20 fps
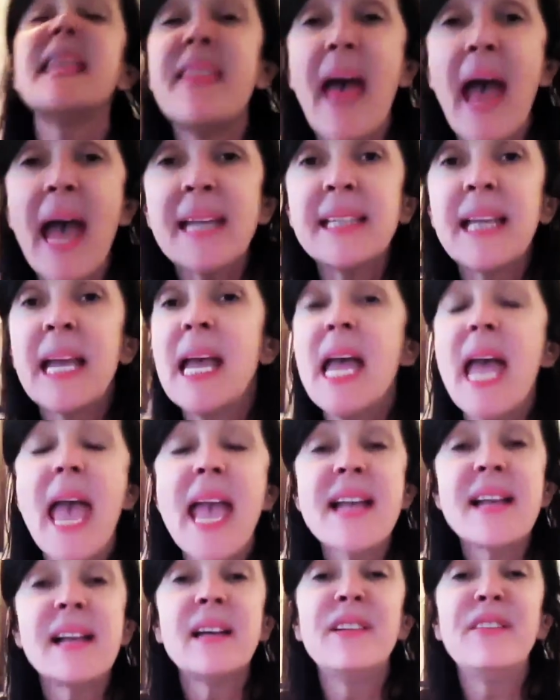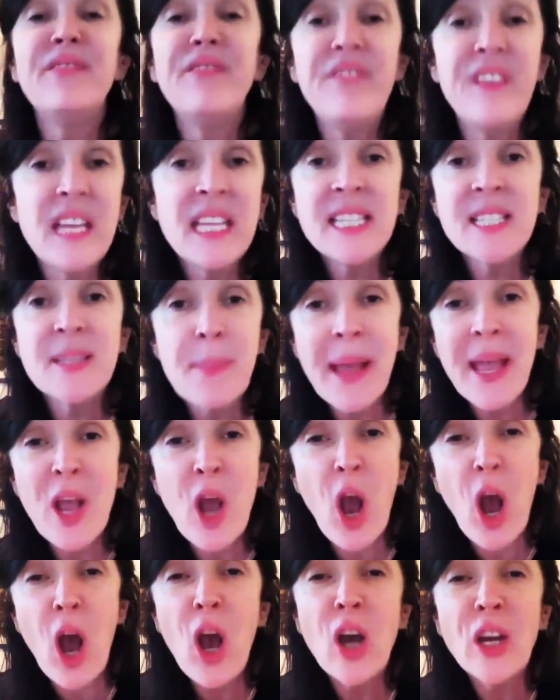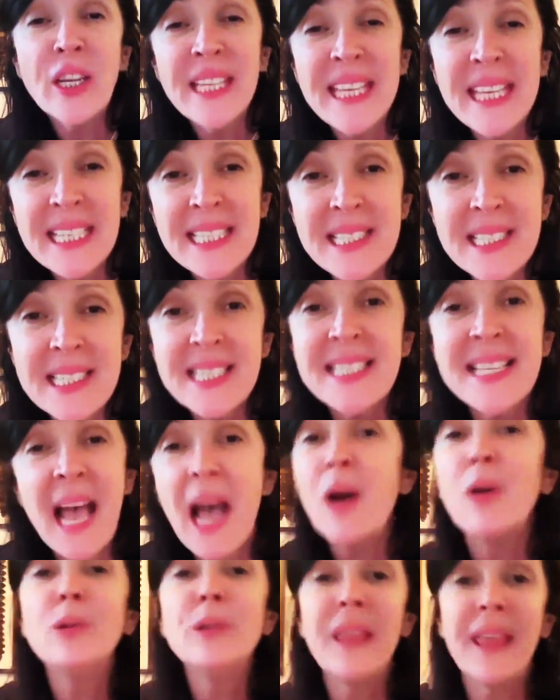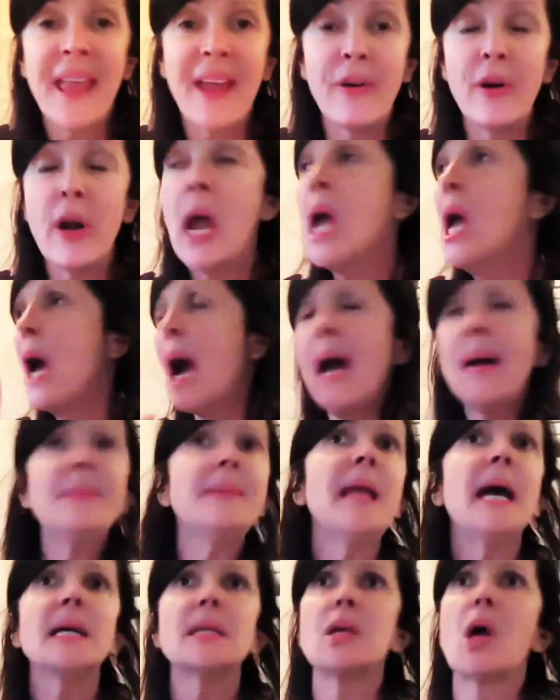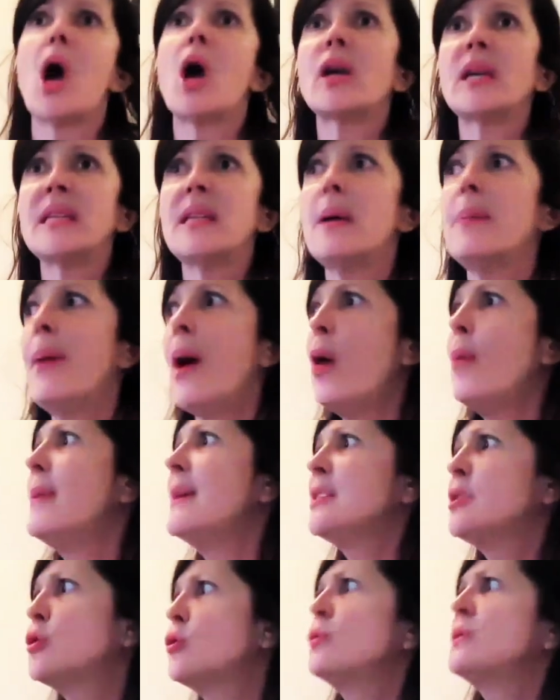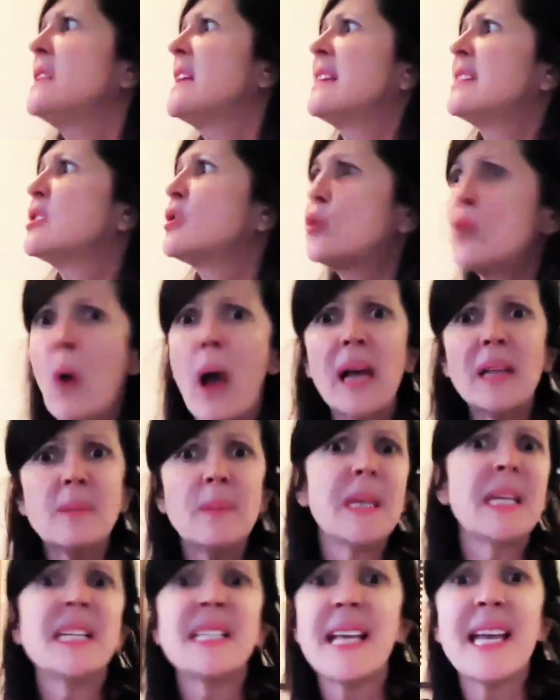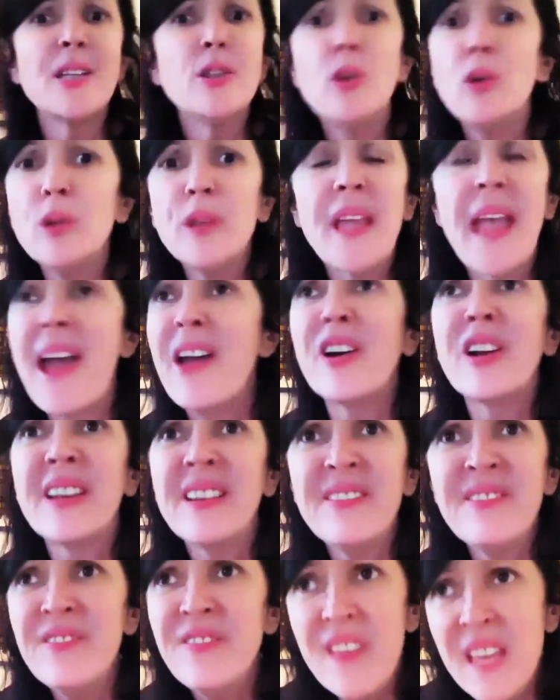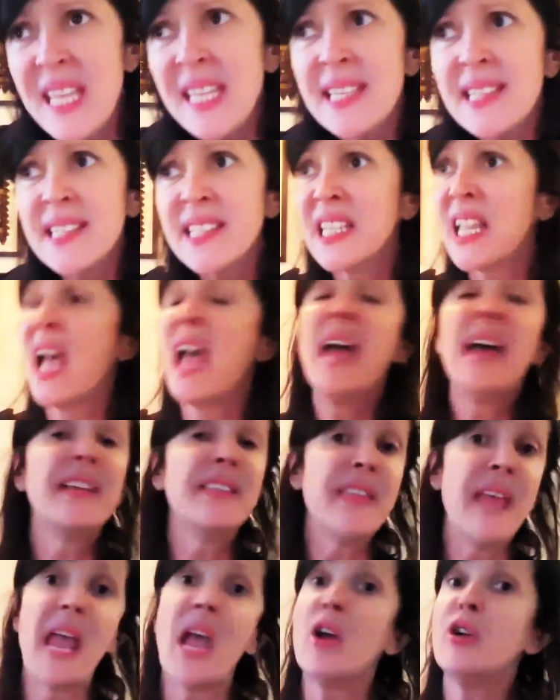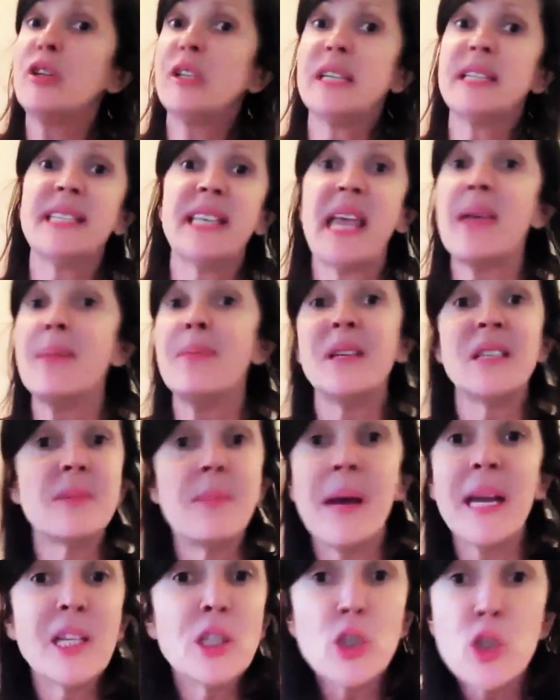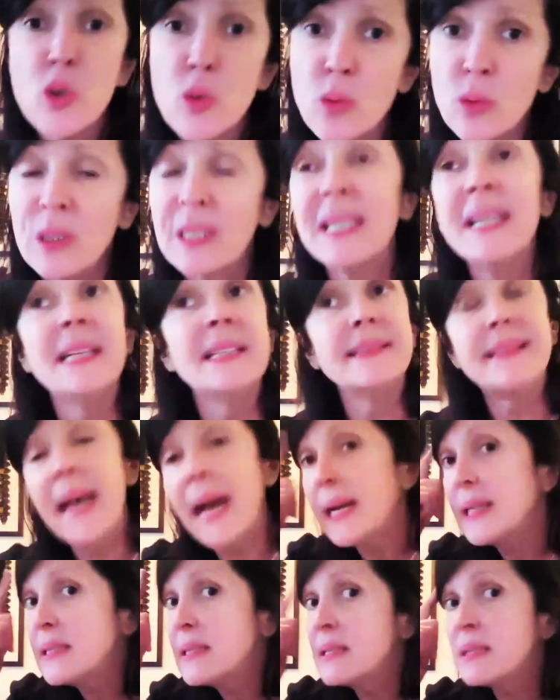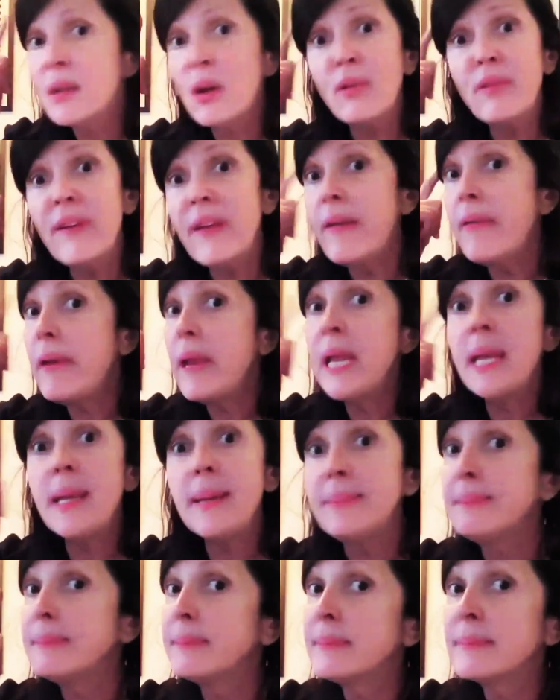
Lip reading: that and convince my audiences out there? I'm not talking about my Sussex squad because I know they are convinced. They are the same as my Duke, not so very